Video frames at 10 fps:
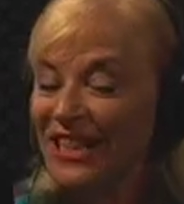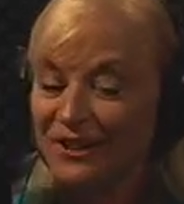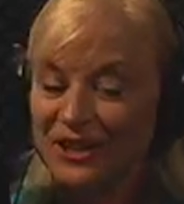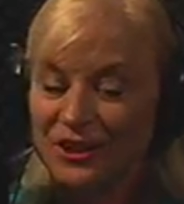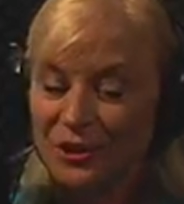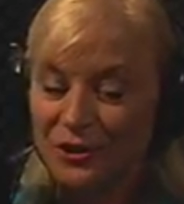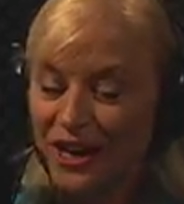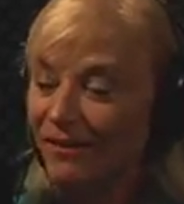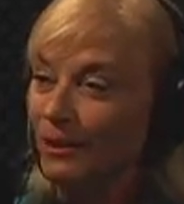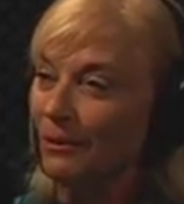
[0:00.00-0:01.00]
Now, did you
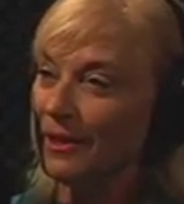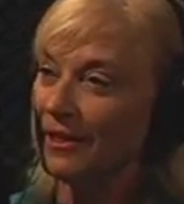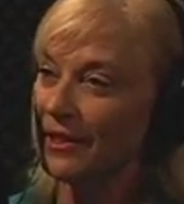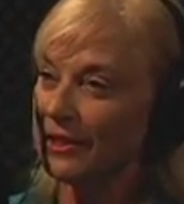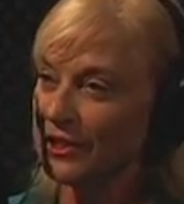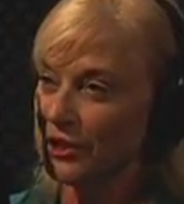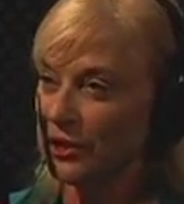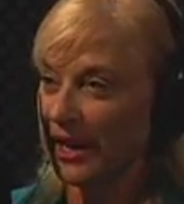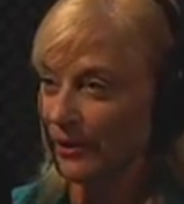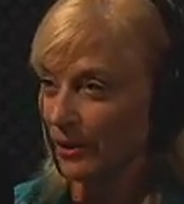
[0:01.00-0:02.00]
travel did
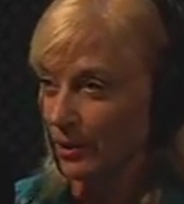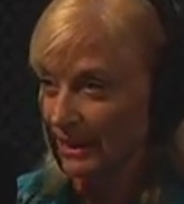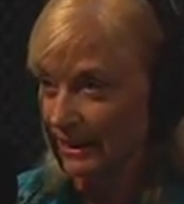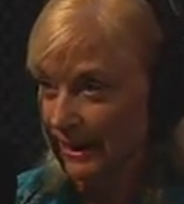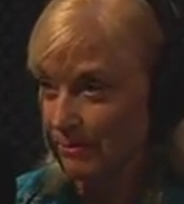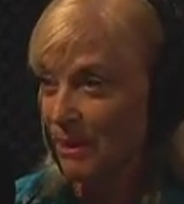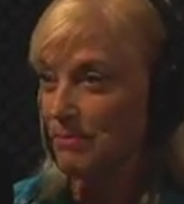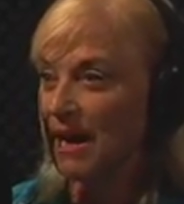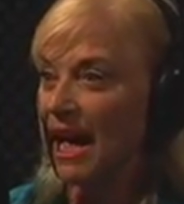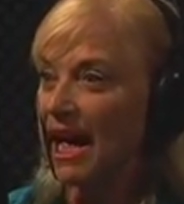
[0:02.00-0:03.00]
you have your own sleeping
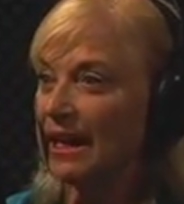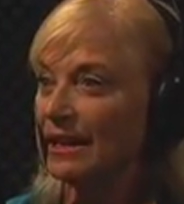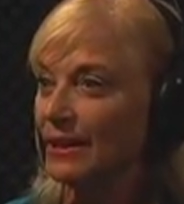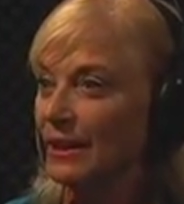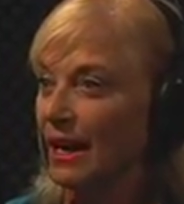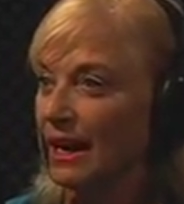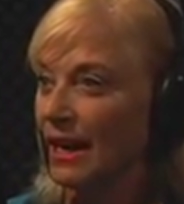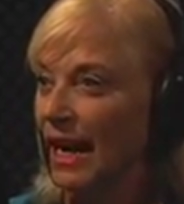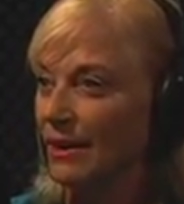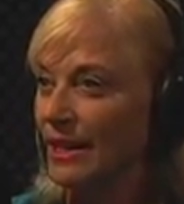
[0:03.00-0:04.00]
bag or
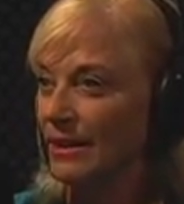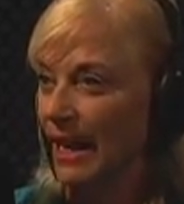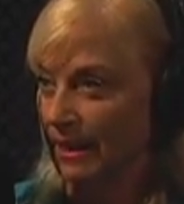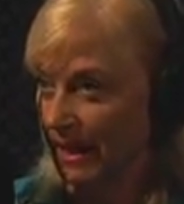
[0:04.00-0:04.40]
how did they?